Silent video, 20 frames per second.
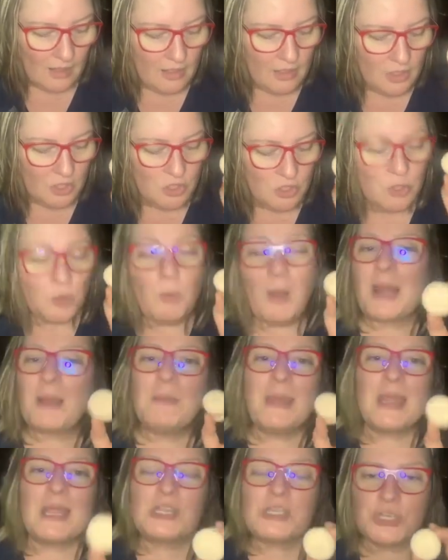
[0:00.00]
You want to
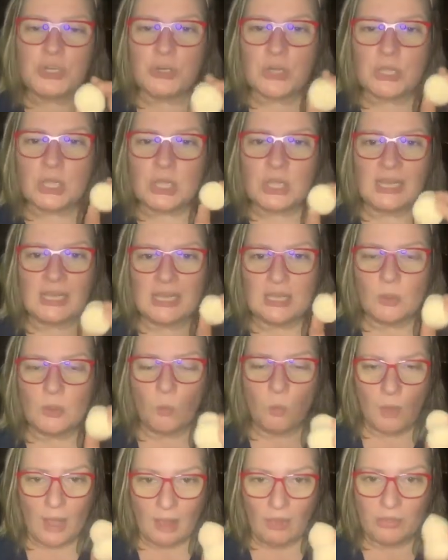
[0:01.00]
make sure to clean it
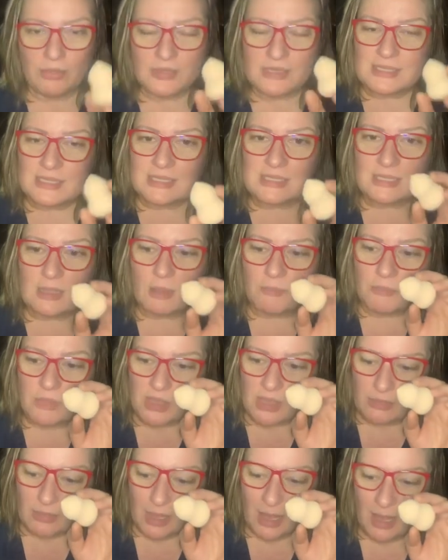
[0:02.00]
well. This is
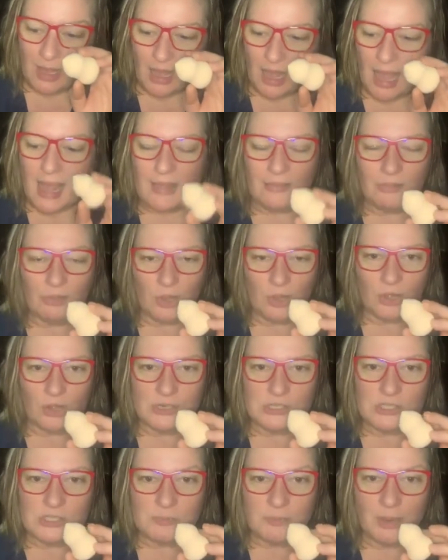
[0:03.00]
something that I
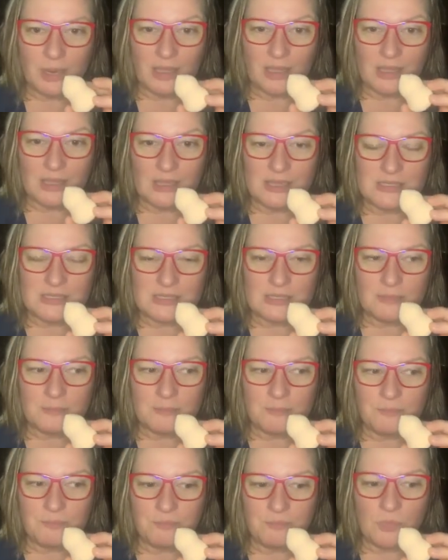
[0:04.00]
learned because
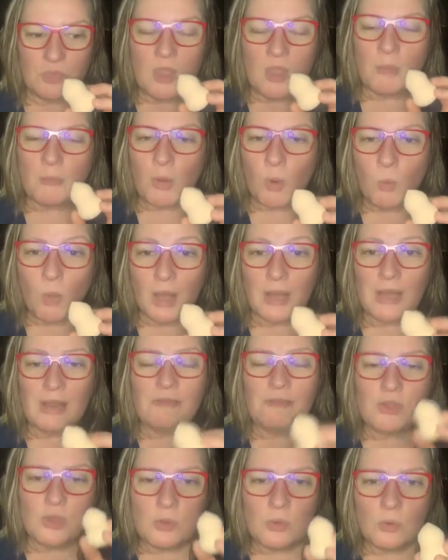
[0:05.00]
number one,
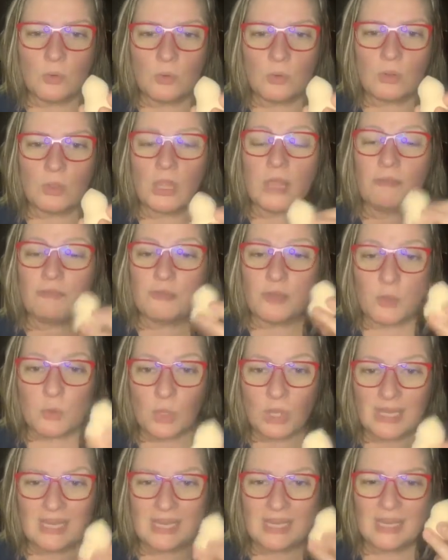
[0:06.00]
if you
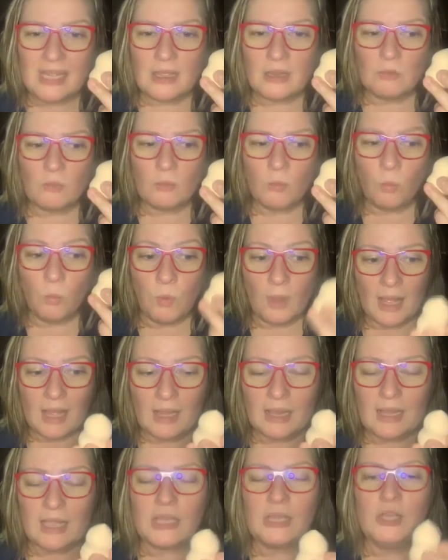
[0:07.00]
clean it
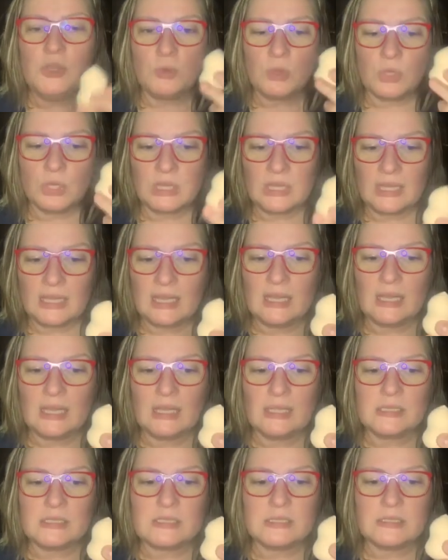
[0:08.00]
well and you clean
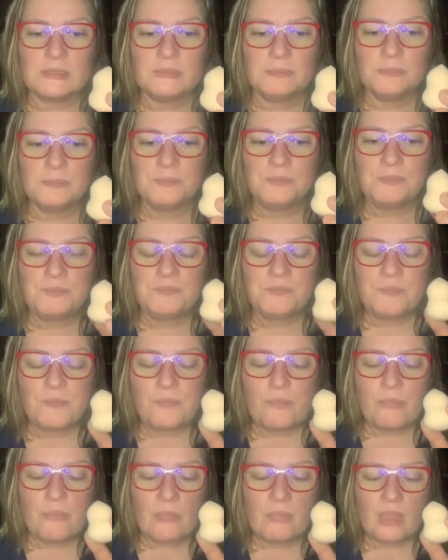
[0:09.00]
it
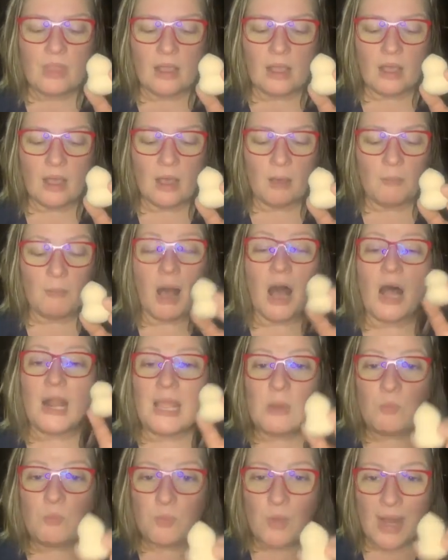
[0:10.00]
on
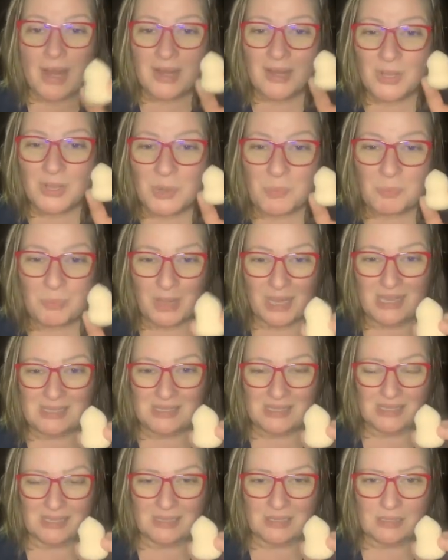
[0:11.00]
a regular
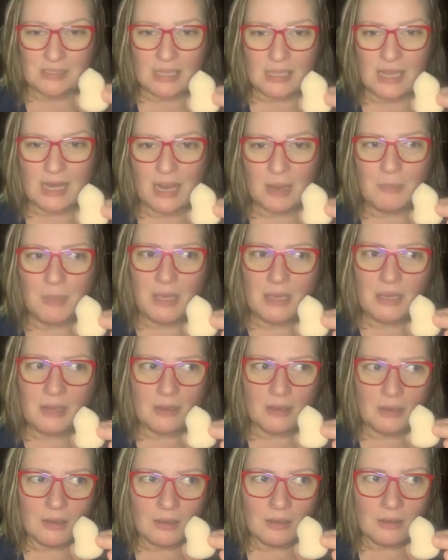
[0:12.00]
basis, and I
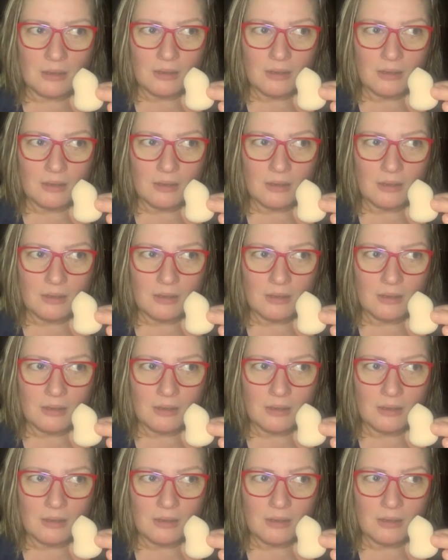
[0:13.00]
mean